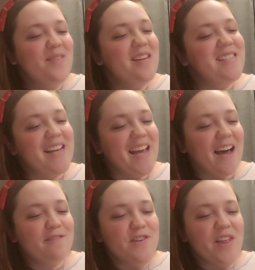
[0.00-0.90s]
The day
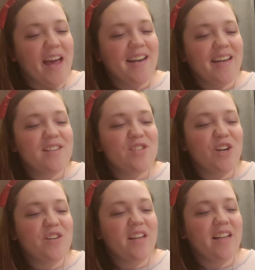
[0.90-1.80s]
after that, Nick
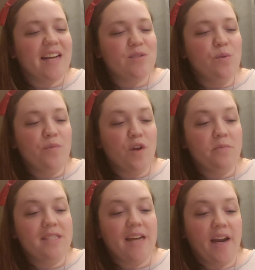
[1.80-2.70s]
turned the classroom
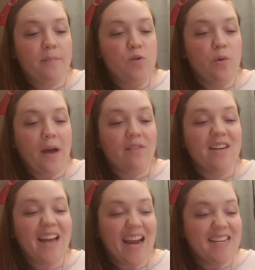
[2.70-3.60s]
thermostat up to about
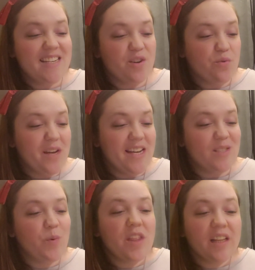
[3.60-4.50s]
90
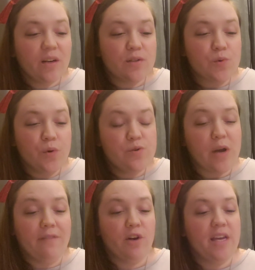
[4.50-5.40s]
degrees with a little
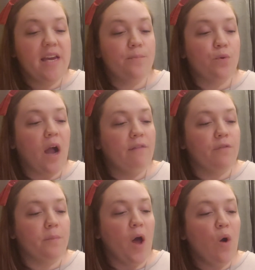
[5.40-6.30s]
screwdriver he had brought
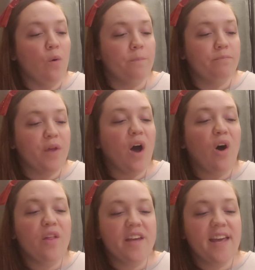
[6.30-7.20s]
from home.
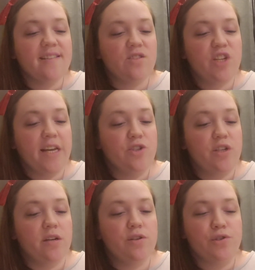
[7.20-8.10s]
All the kids changed
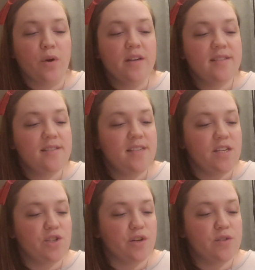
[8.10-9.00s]
into shorts and
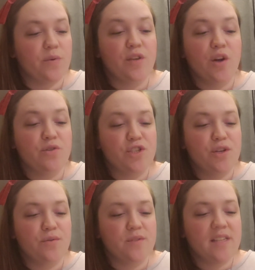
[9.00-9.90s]
t-shirts with no
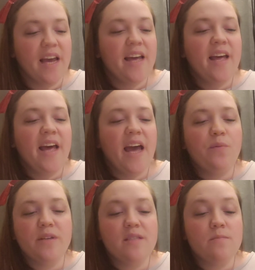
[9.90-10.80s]
shoes.
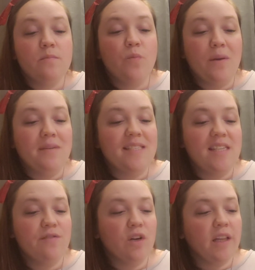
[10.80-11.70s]
And when Miss
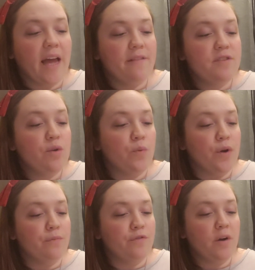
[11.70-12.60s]
Deaver left the
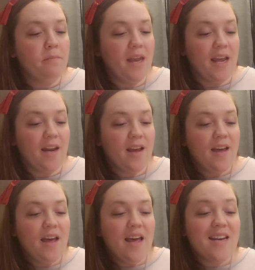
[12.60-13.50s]
room for a minute,
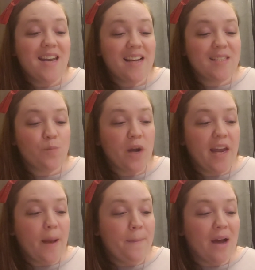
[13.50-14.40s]
Nick
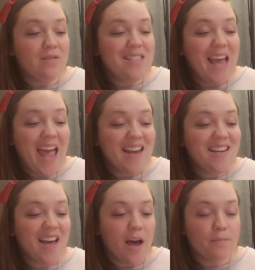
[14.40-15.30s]
spread about
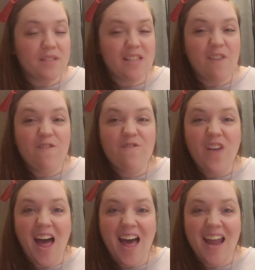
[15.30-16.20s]
10 cups of
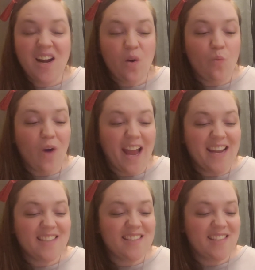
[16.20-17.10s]
fine
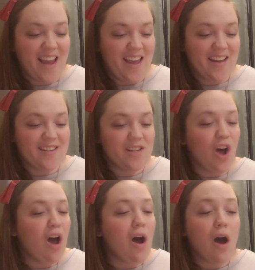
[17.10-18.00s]
white sand
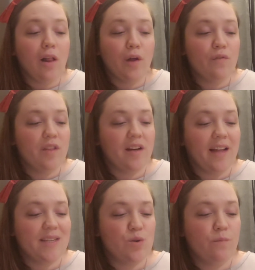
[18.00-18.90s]
all over the
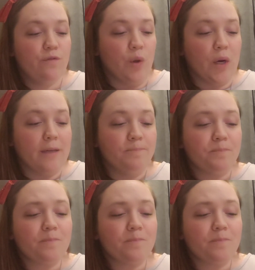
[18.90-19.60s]
classroom floor.